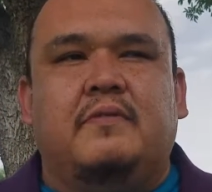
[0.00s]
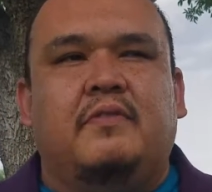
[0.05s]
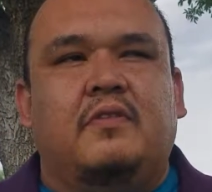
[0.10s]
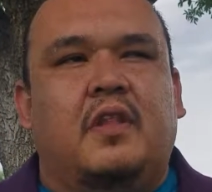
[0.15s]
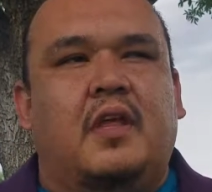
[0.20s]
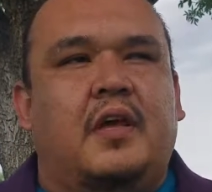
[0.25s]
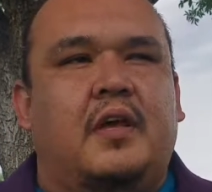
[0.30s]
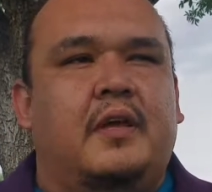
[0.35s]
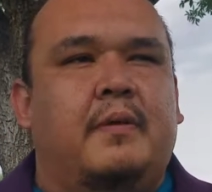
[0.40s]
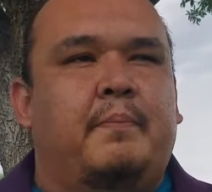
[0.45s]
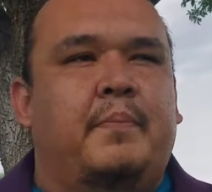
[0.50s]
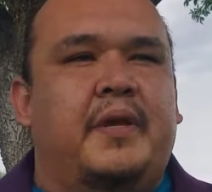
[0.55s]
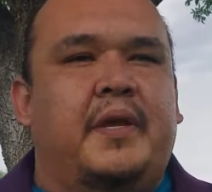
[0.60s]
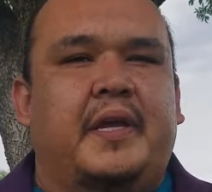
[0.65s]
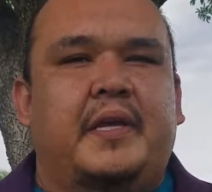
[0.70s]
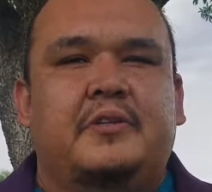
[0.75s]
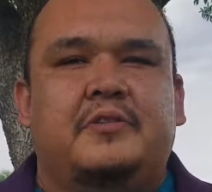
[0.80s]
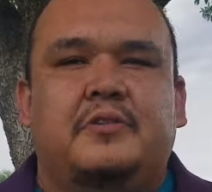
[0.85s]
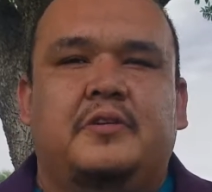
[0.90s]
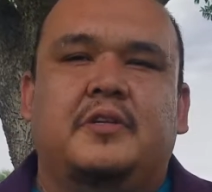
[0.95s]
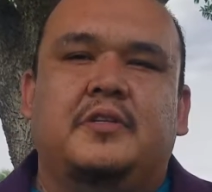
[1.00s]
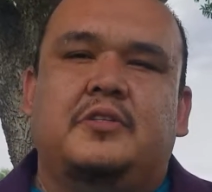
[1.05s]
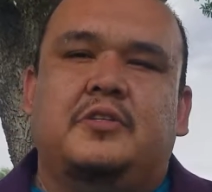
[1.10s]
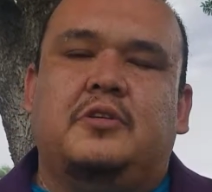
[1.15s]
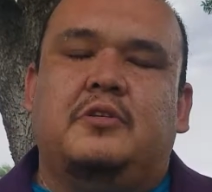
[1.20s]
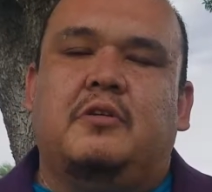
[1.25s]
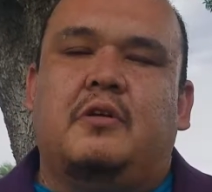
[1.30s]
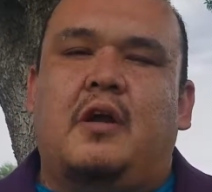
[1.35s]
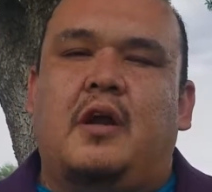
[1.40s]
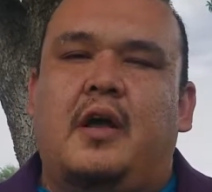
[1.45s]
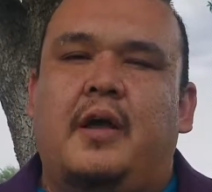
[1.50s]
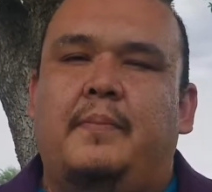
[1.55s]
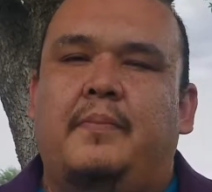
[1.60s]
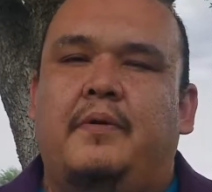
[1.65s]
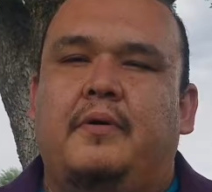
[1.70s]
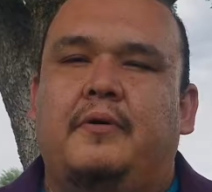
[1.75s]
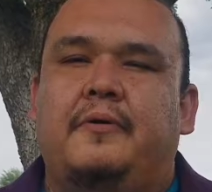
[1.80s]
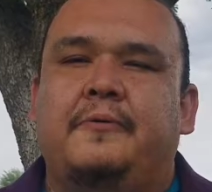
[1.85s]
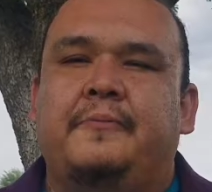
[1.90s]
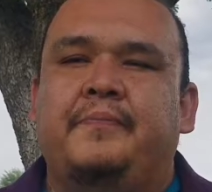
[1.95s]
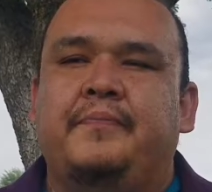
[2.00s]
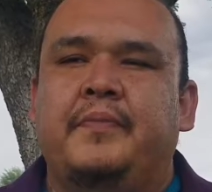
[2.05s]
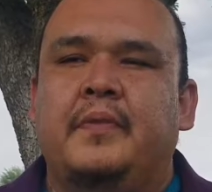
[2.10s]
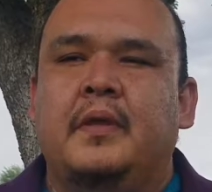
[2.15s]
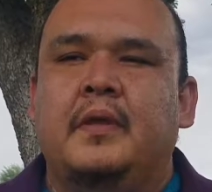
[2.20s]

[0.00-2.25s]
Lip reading: of light being entered into your eyeball.